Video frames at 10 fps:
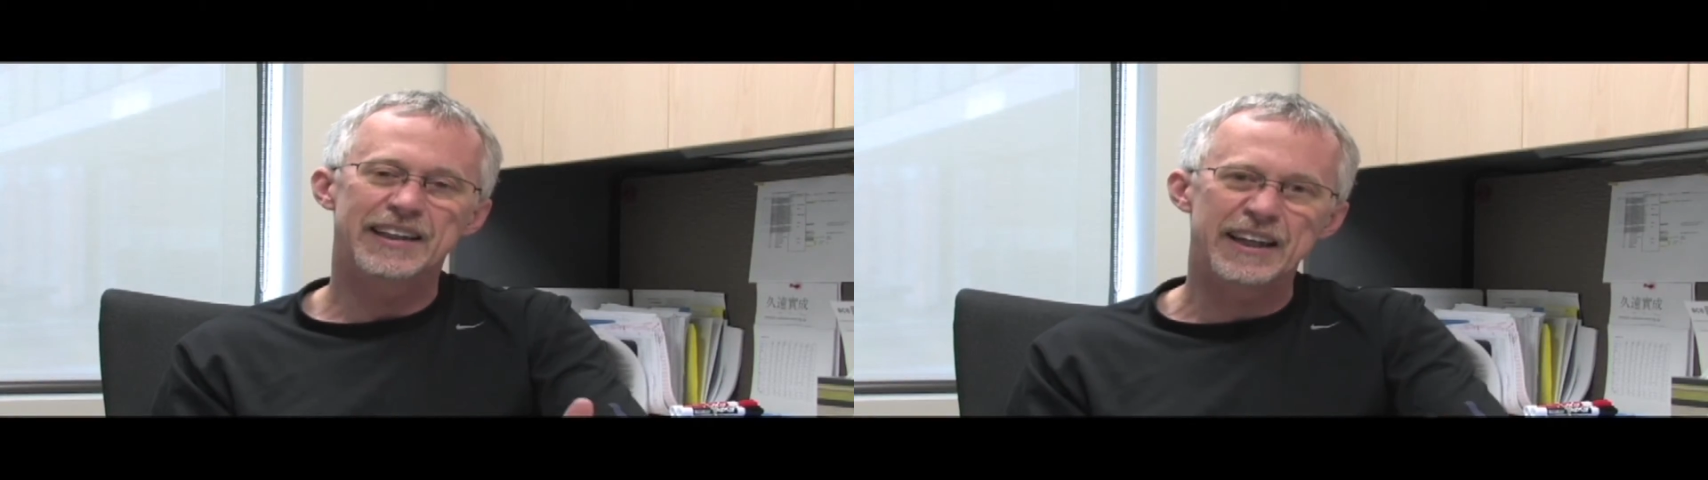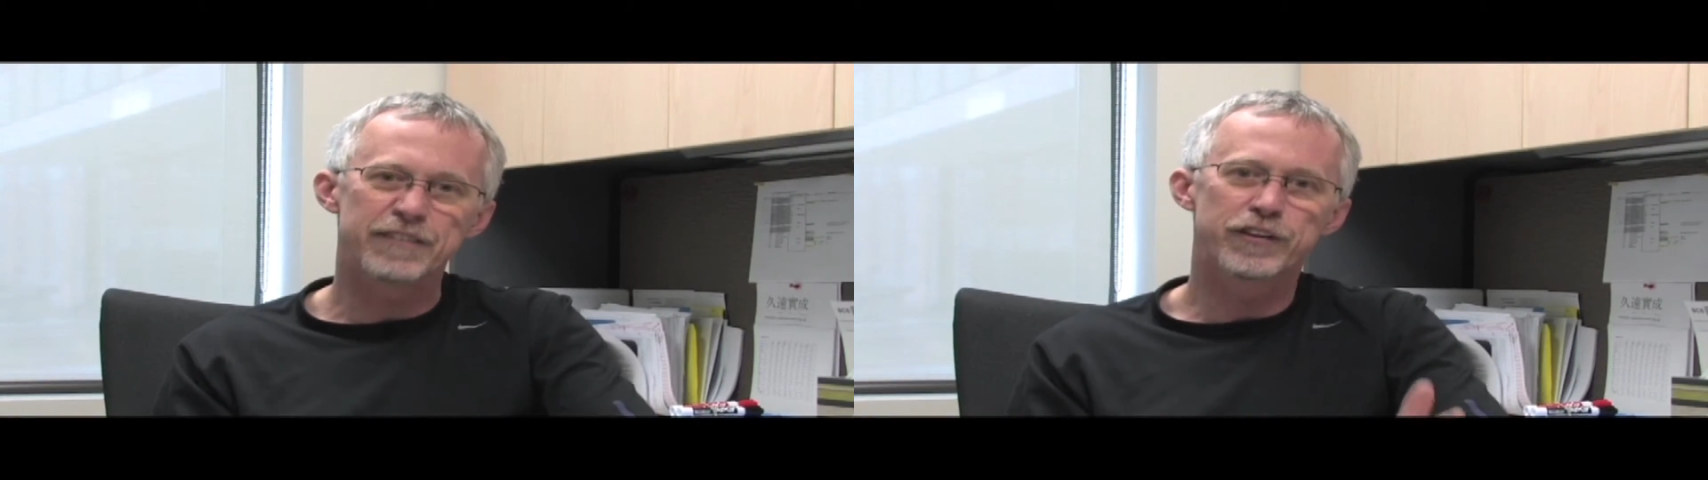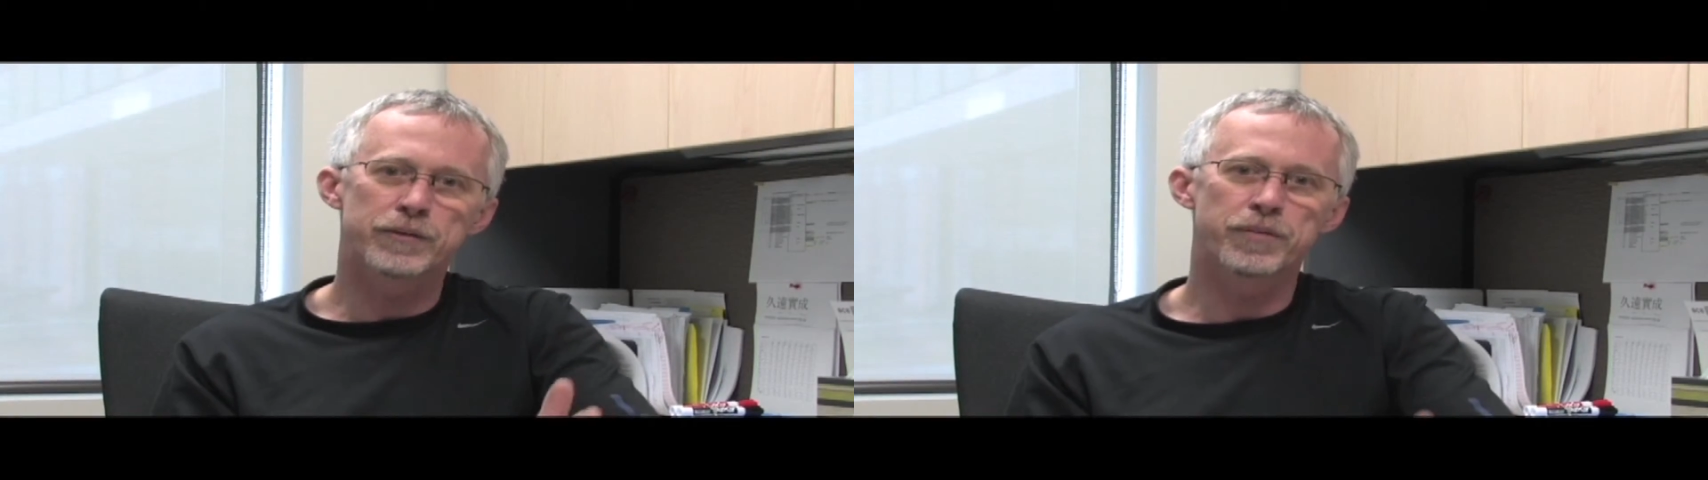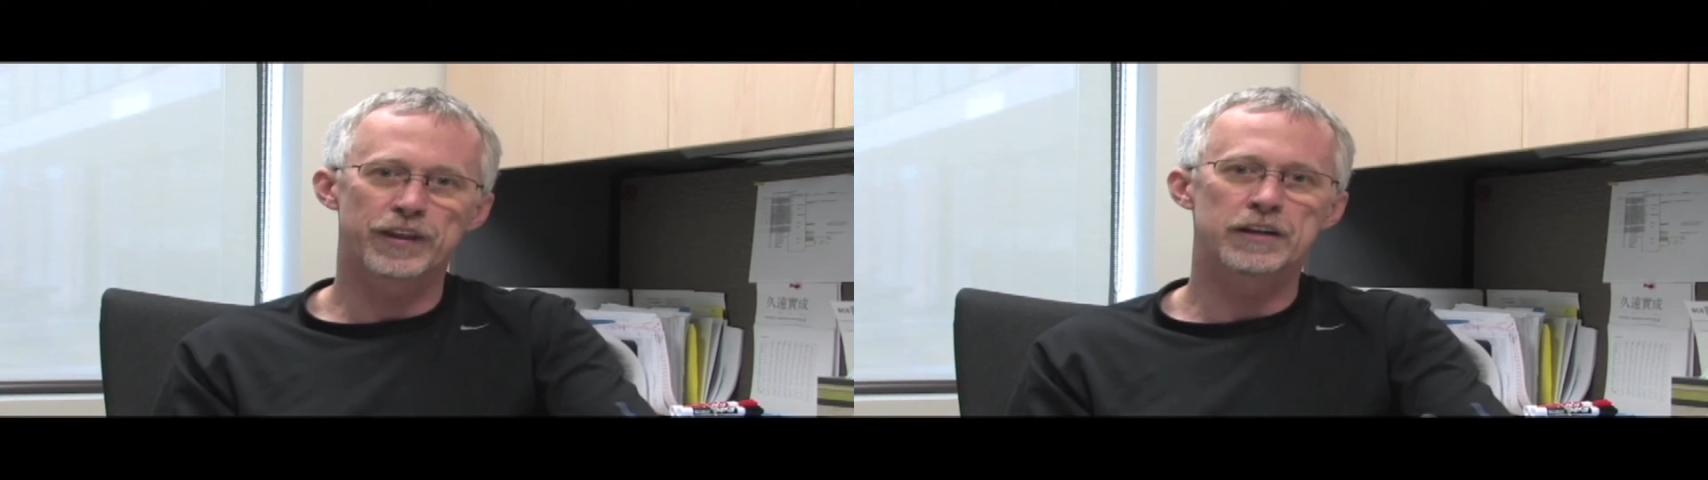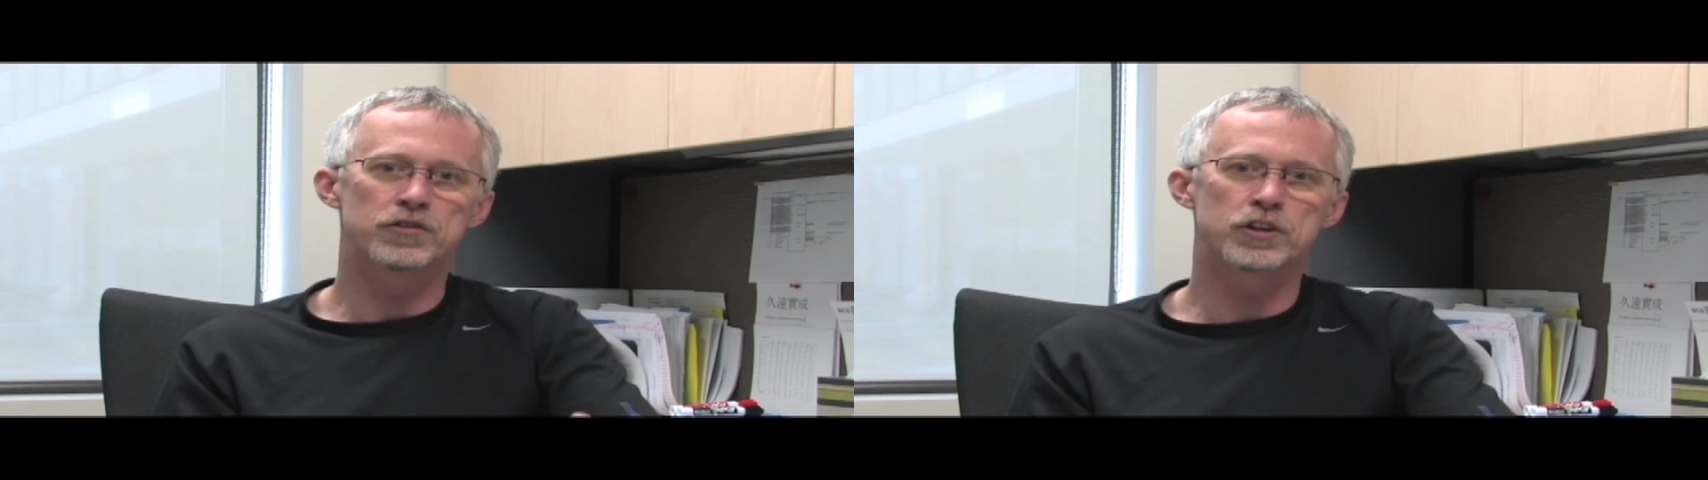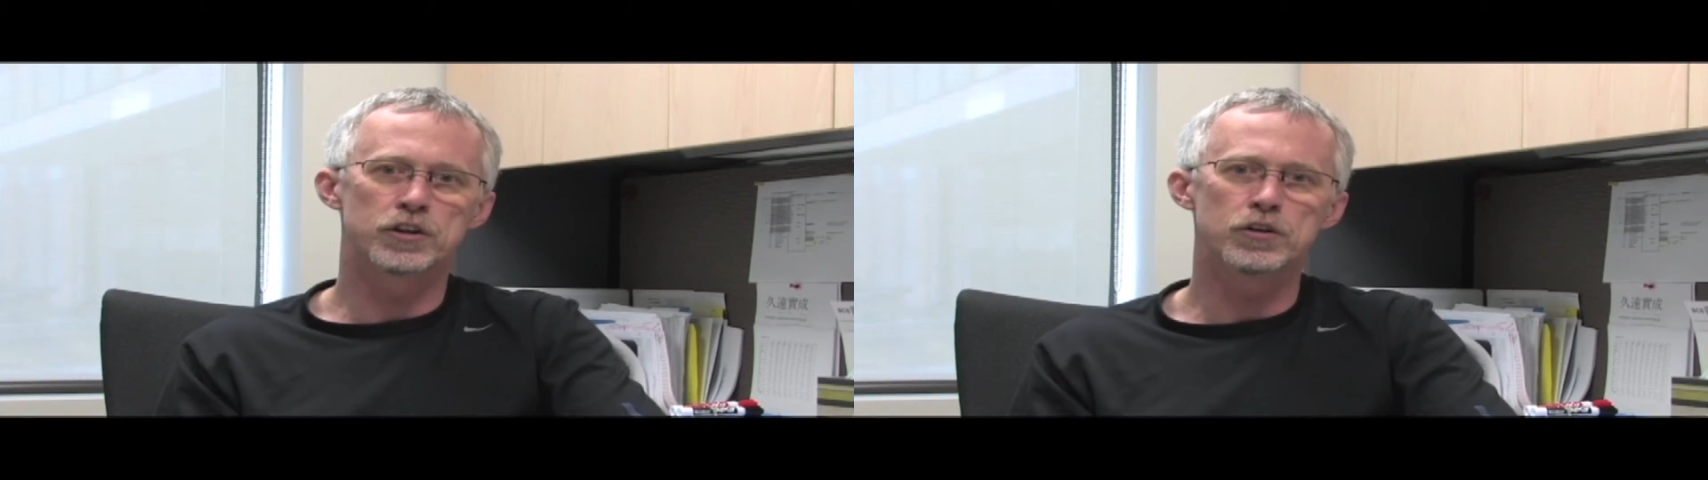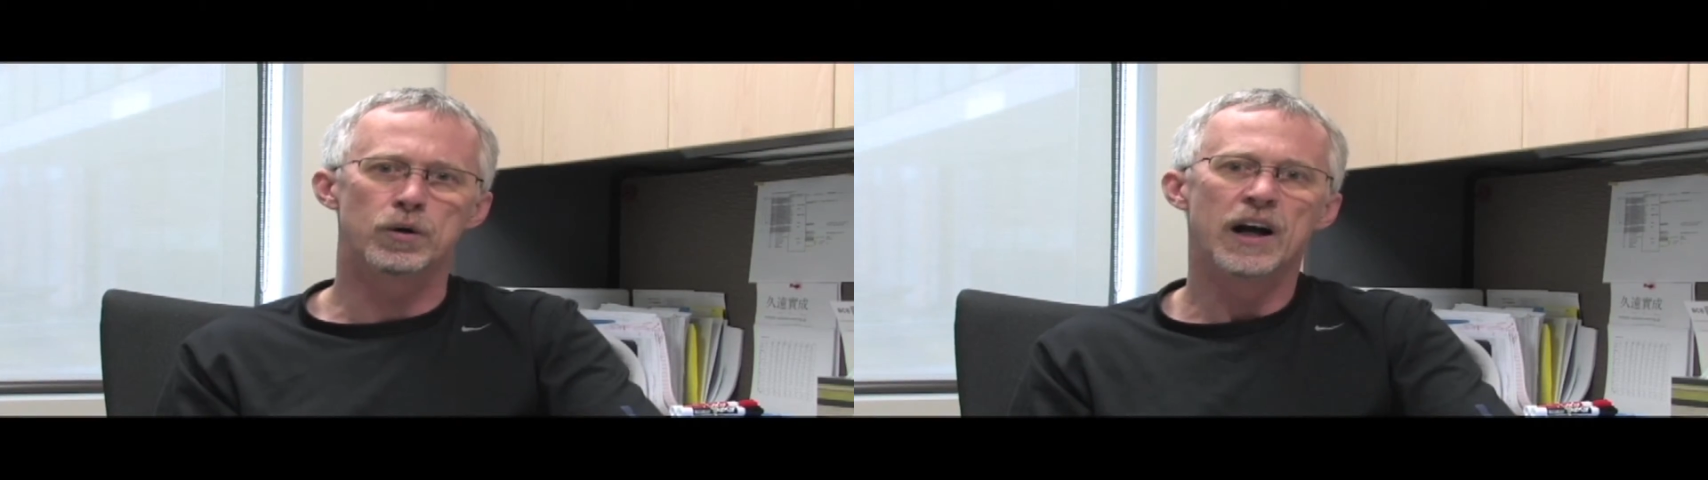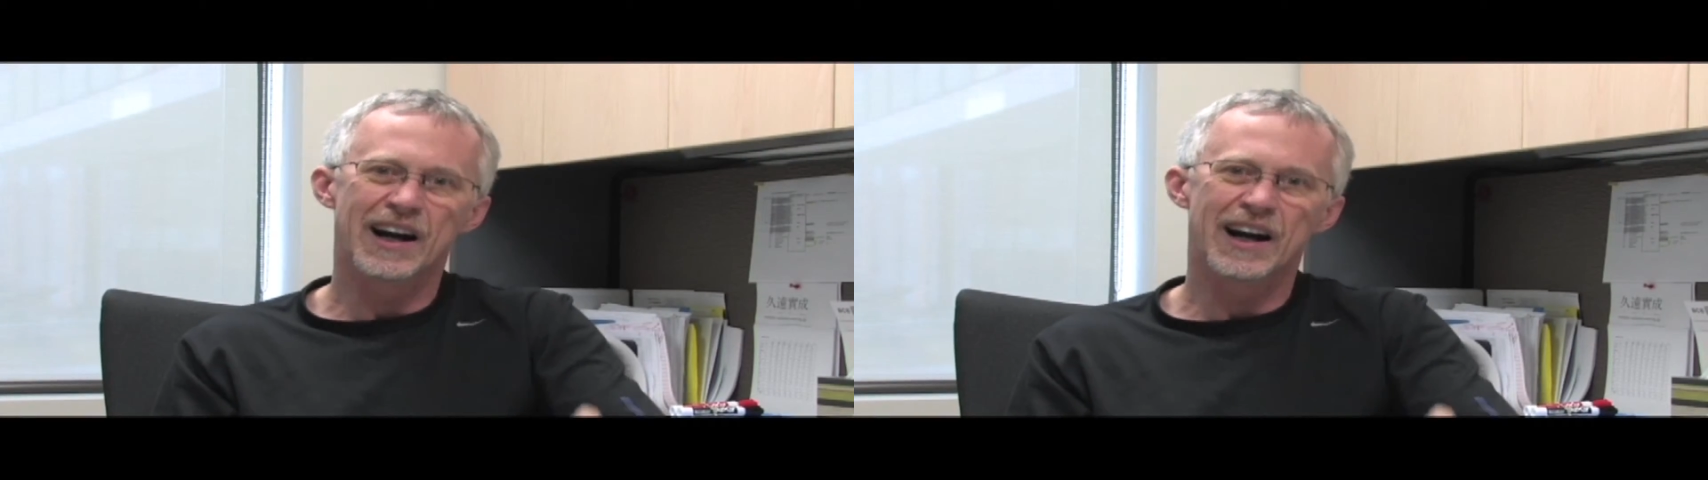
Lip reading: Give them things to do.